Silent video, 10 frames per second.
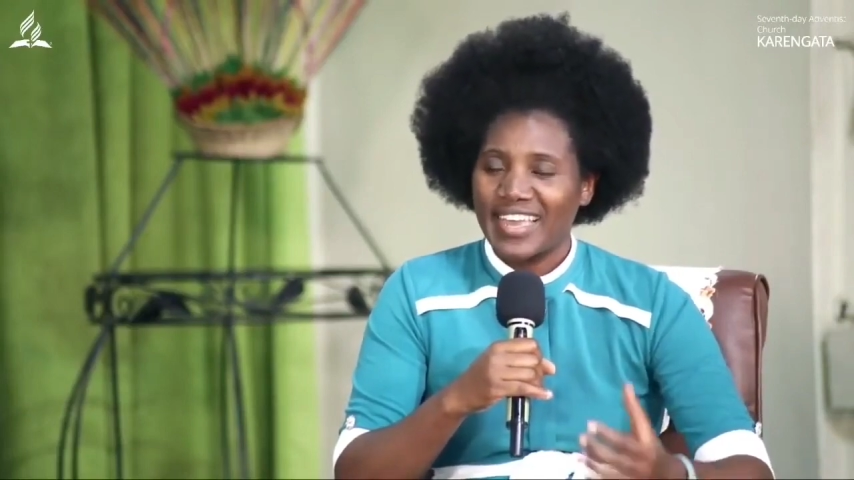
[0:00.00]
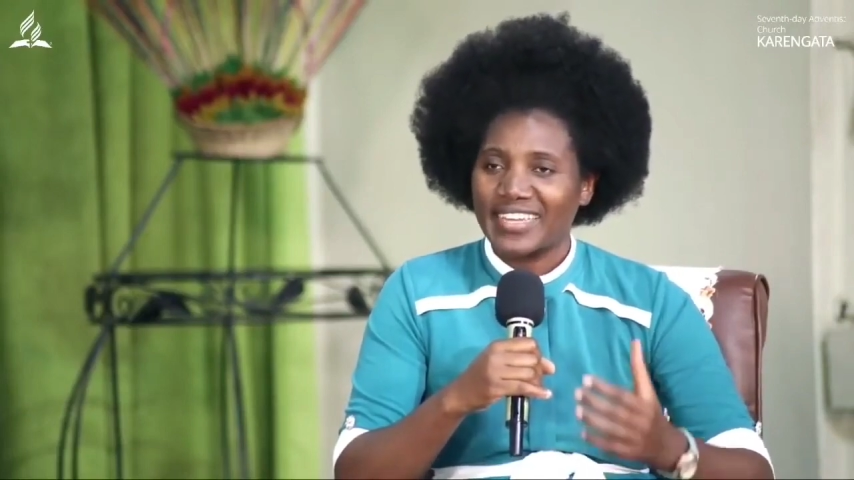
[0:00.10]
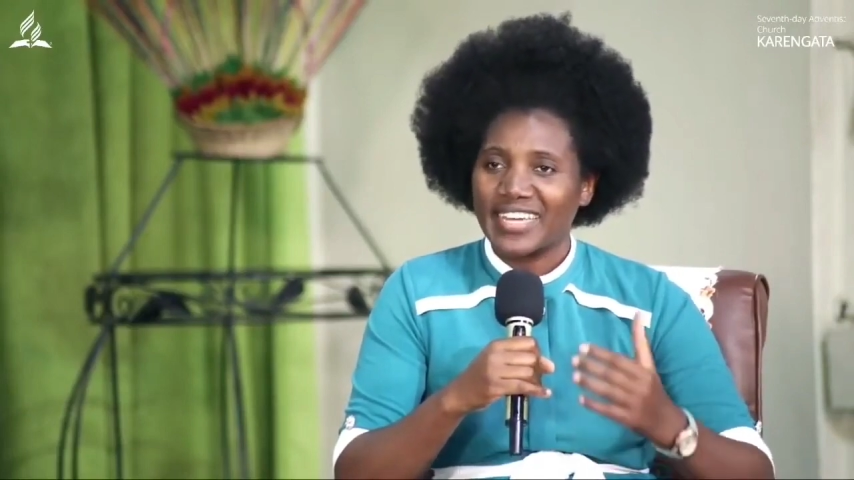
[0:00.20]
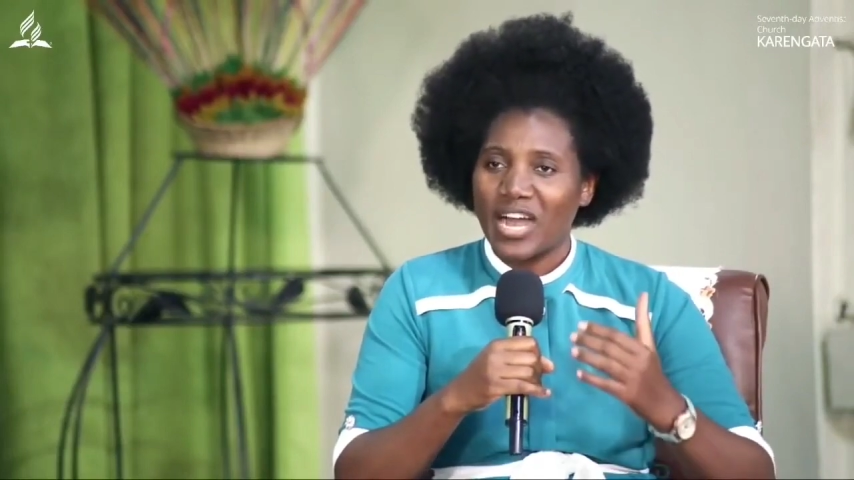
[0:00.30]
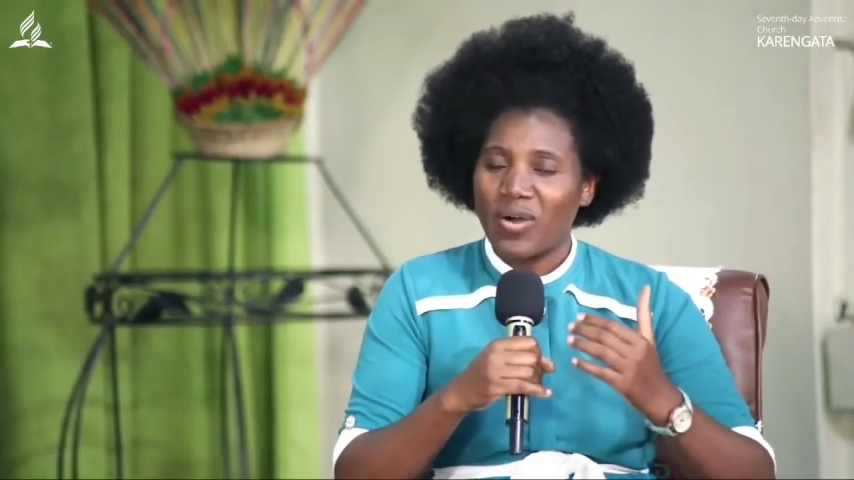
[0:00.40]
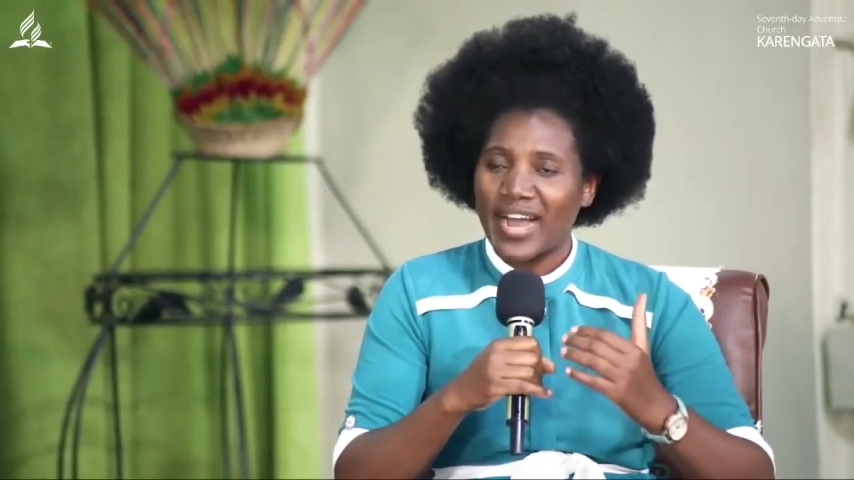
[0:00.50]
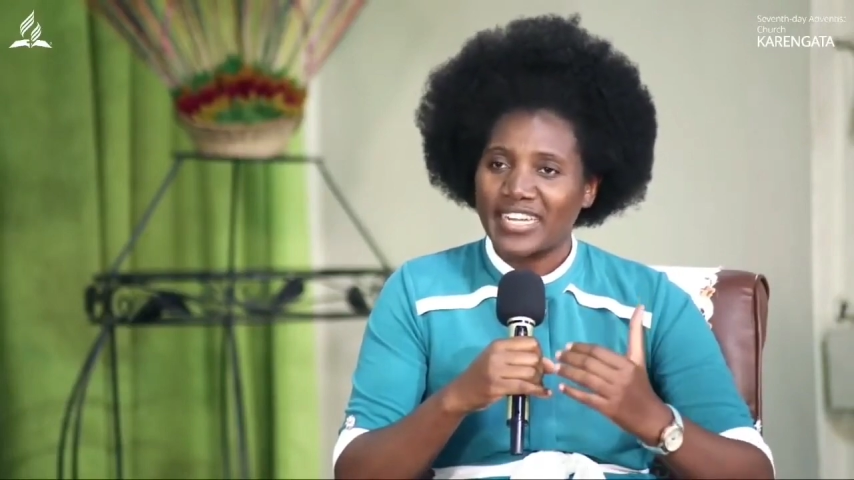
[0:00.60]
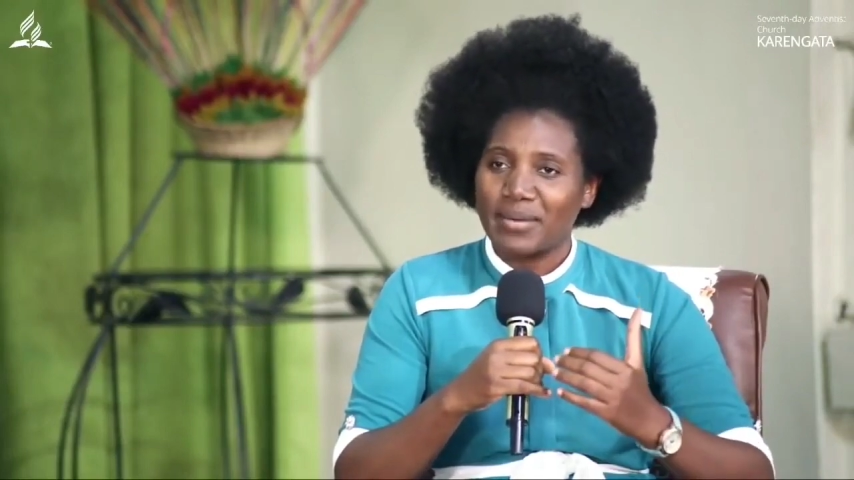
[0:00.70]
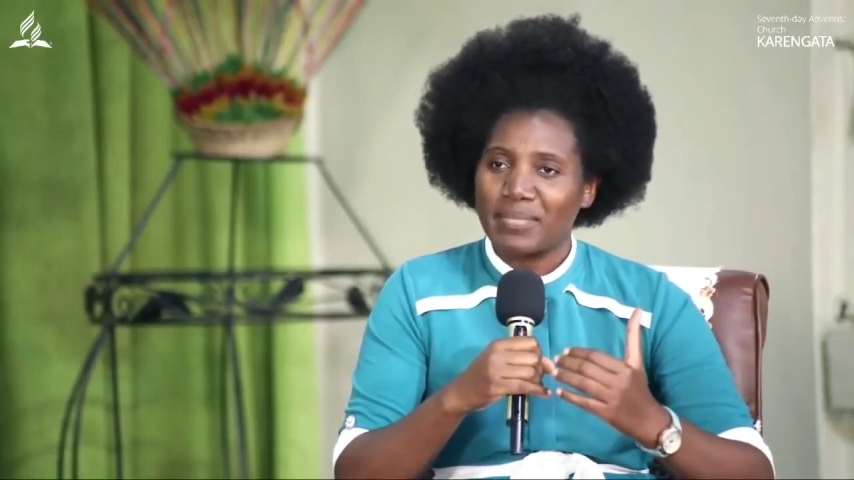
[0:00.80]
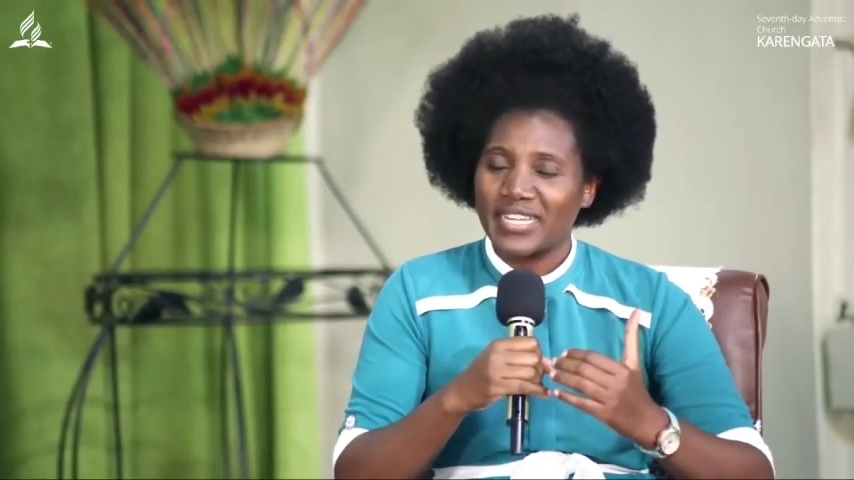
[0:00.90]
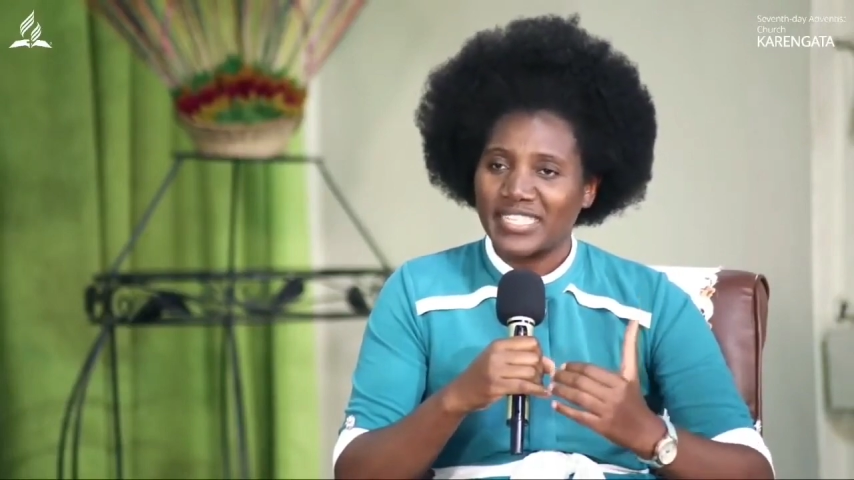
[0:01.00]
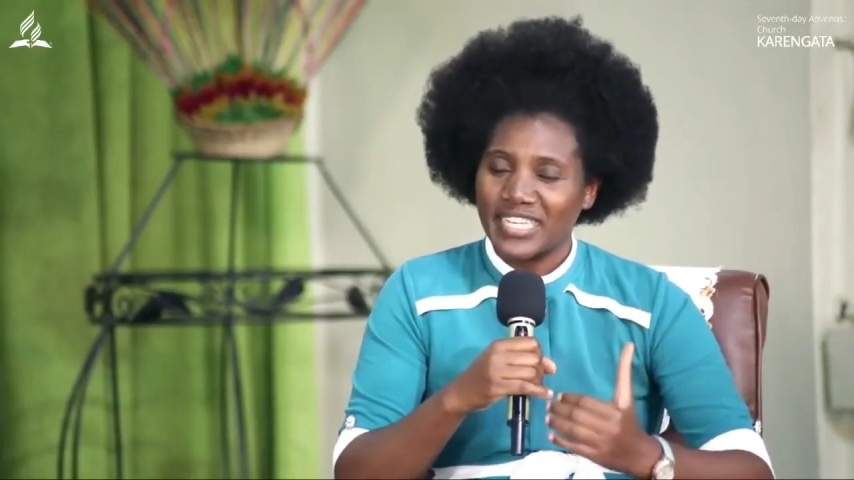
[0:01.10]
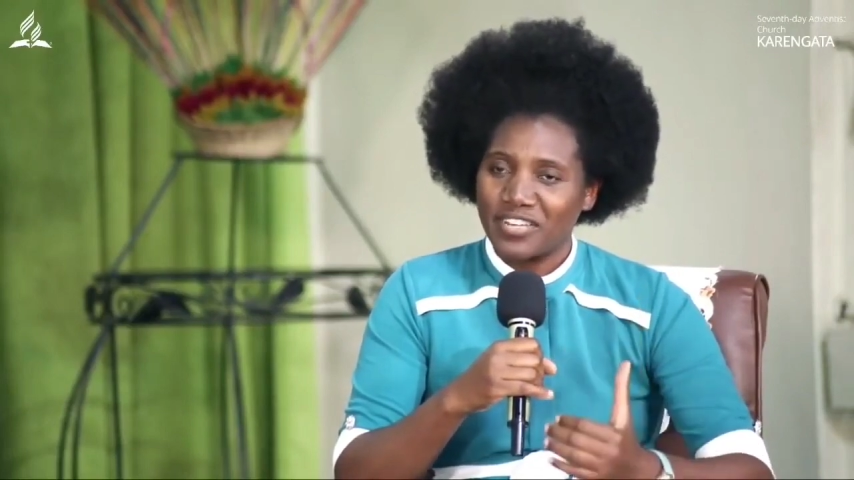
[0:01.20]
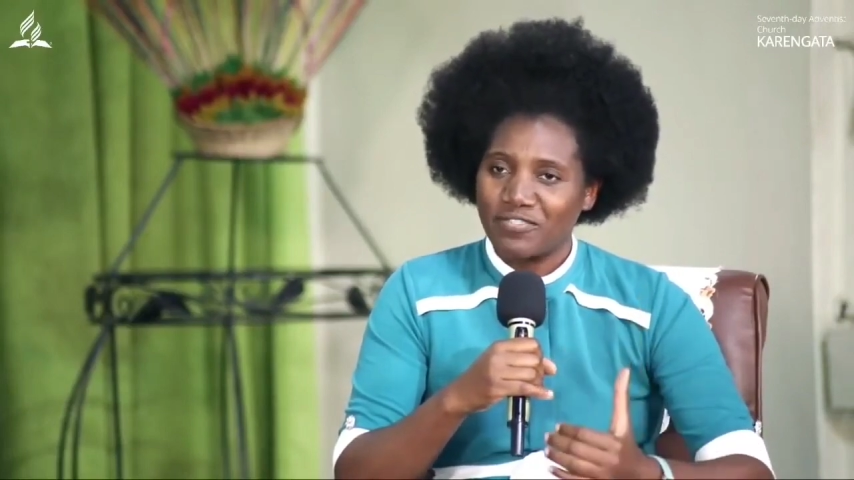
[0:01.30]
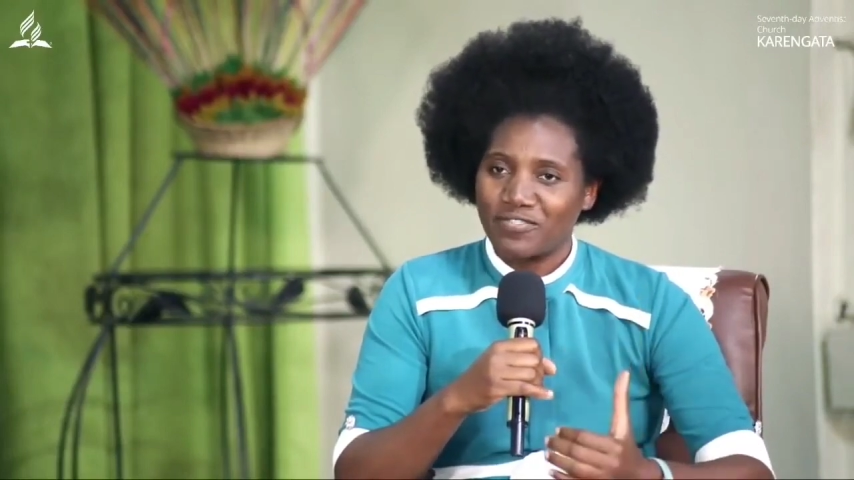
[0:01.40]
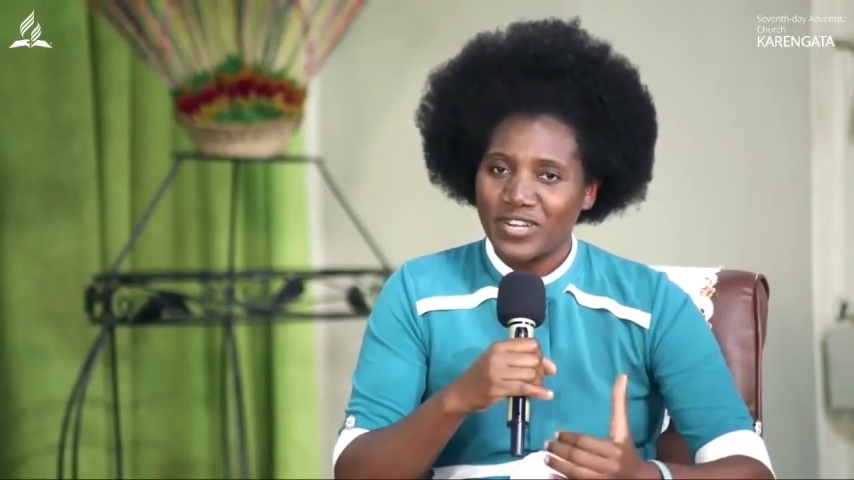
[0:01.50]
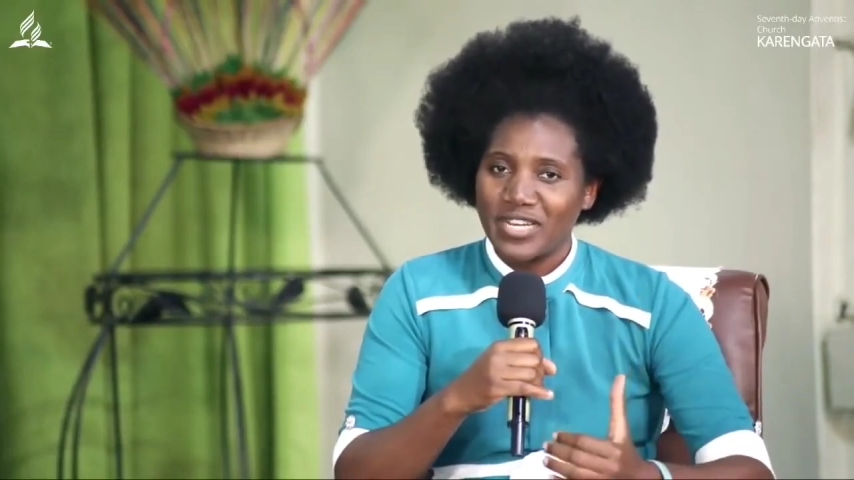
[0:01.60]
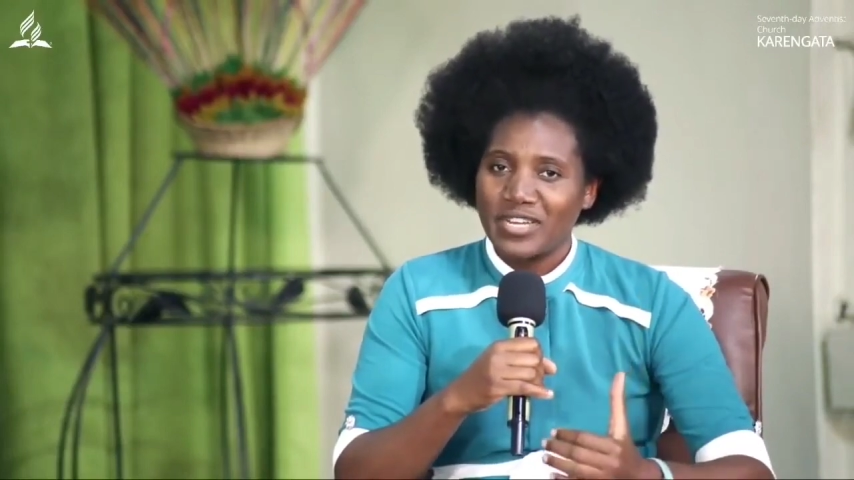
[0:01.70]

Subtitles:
and how Adam and Eve